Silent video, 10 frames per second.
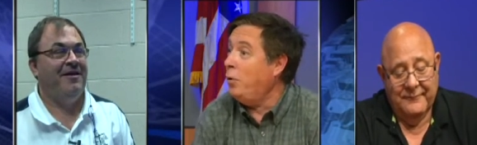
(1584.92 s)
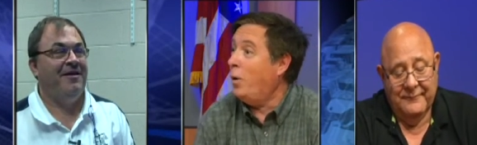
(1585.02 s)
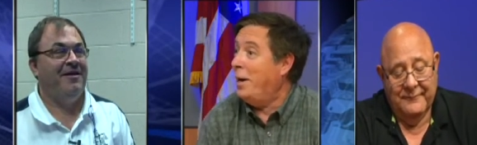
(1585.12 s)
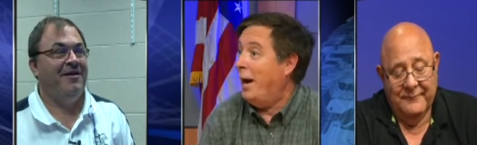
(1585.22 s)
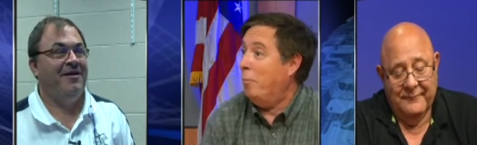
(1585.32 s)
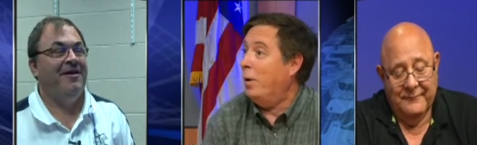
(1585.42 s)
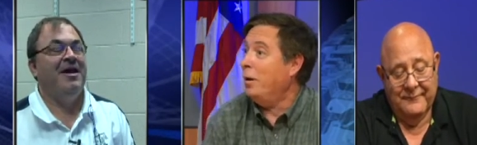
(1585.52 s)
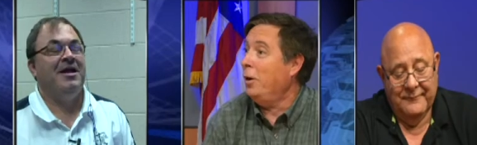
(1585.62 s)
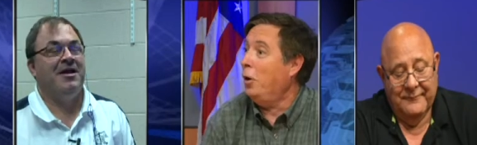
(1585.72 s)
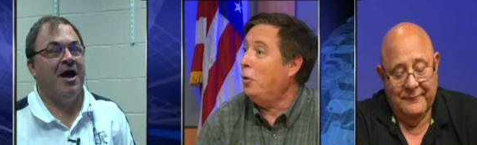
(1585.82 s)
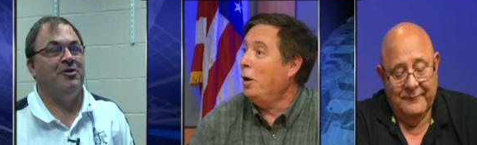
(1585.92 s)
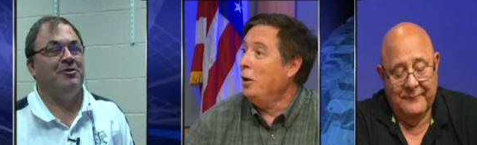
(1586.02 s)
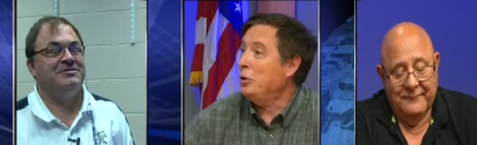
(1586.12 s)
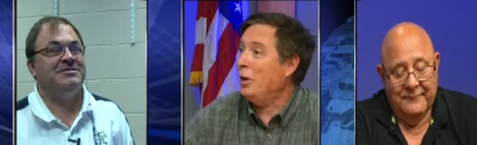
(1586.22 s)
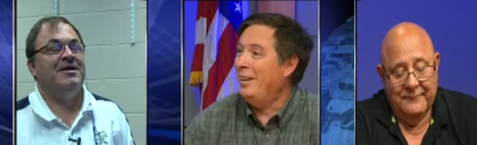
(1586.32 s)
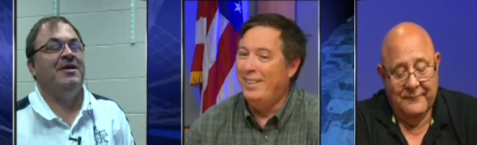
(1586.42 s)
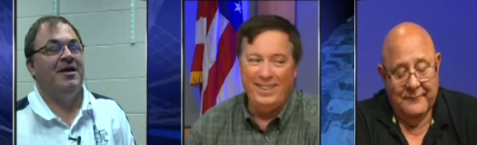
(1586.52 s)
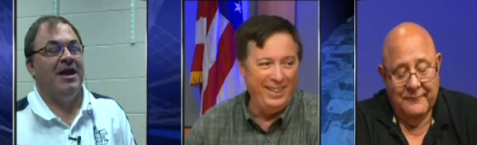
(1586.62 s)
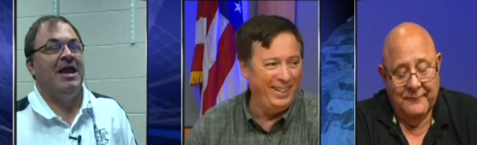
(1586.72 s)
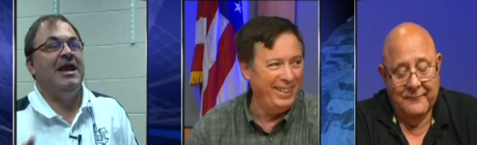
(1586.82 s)
Speaker 1: with him. You know. Carlos. So,
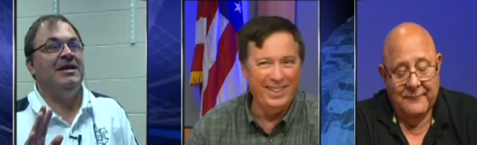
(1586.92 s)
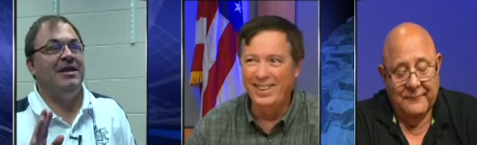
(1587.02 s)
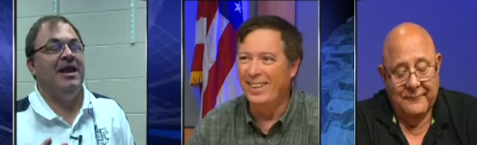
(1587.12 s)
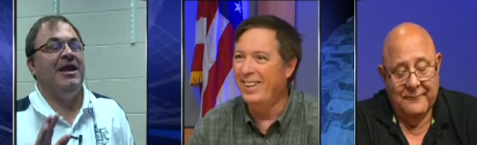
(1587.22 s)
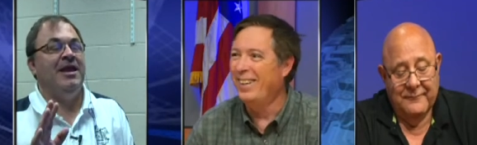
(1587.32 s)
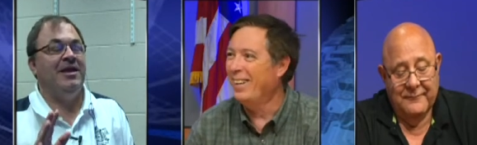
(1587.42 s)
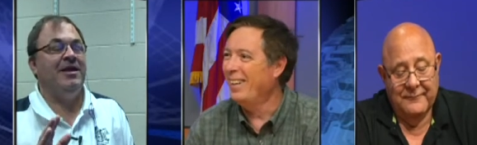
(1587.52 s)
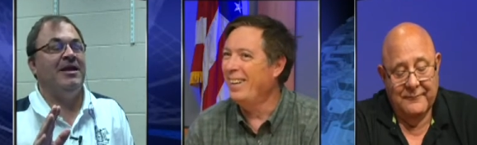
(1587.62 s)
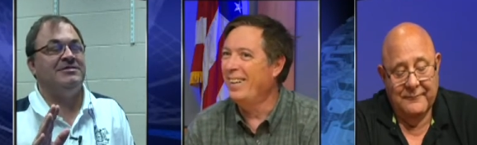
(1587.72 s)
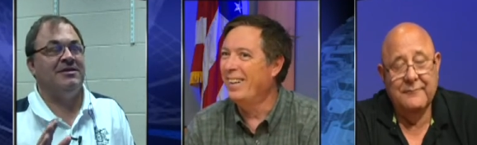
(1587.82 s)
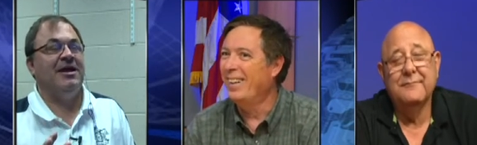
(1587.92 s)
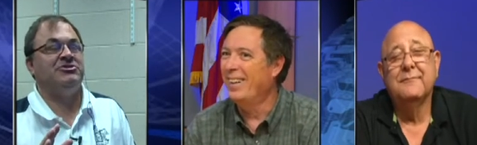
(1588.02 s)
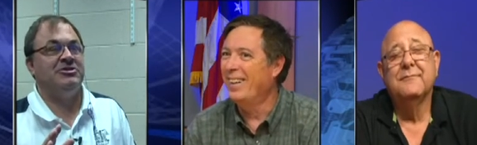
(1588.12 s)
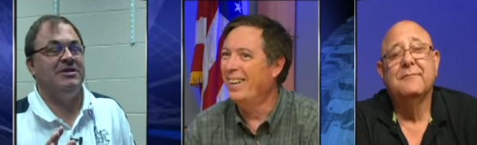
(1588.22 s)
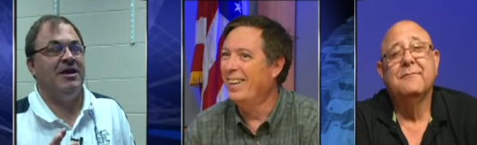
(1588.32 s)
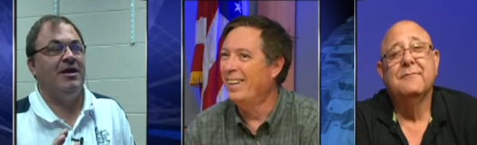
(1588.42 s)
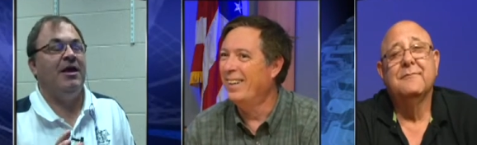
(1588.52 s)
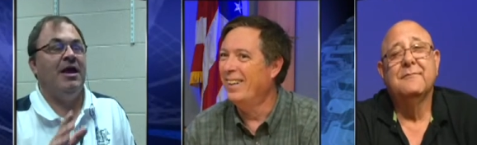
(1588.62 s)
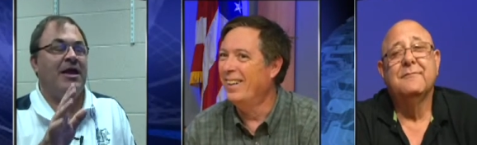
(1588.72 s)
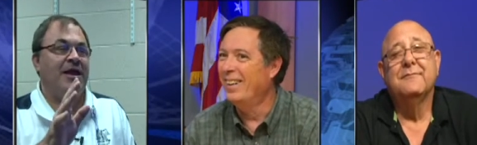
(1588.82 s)
He, he, it's election year.
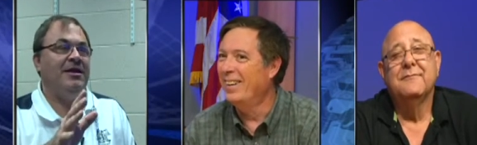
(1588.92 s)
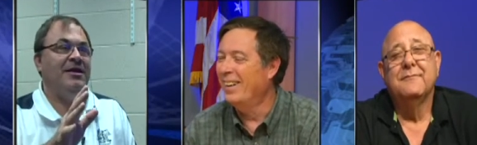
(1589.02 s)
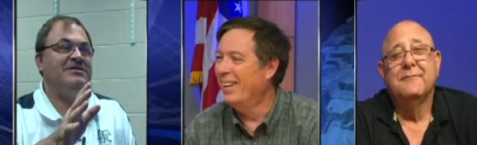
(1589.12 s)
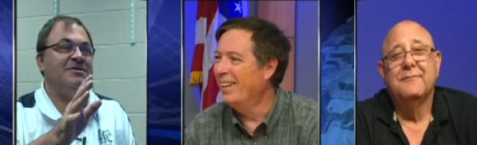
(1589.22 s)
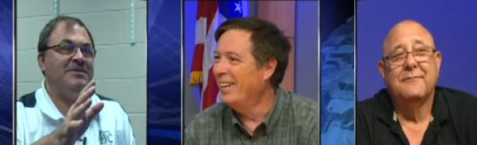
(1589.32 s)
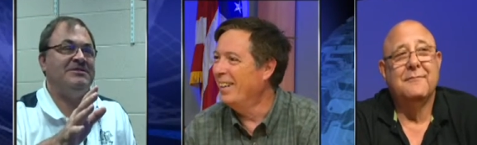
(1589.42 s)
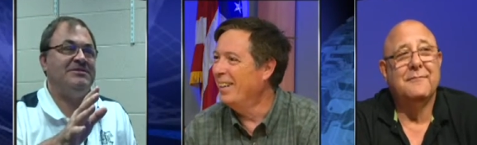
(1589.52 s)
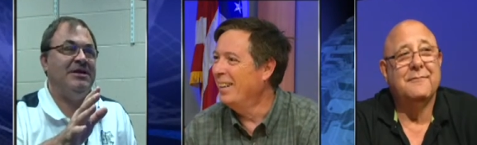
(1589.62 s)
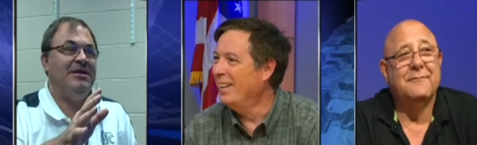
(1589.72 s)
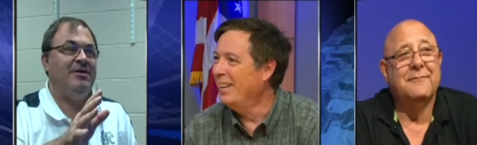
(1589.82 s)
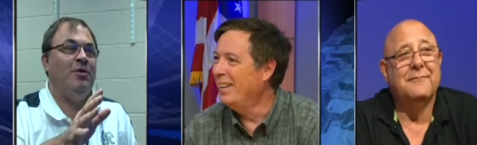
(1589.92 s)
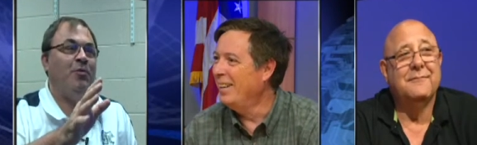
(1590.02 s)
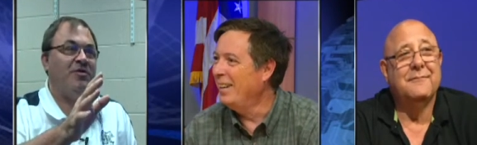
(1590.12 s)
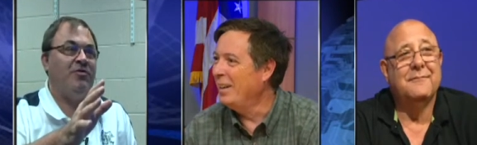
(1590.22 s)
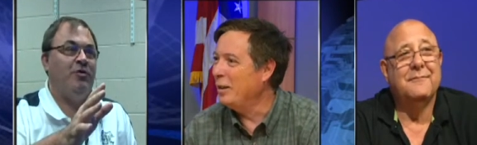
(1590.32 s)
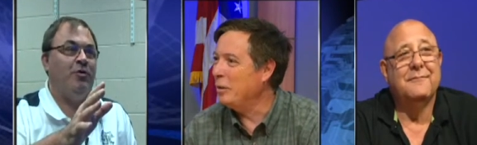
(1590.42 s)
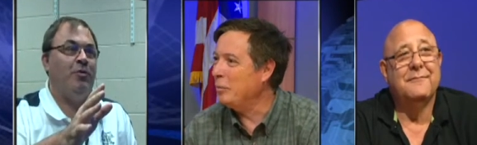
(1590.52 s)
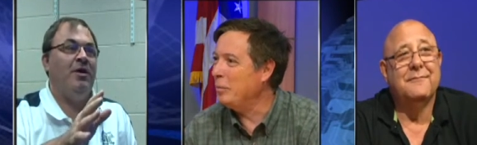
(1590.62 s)
He needs to be seen with you.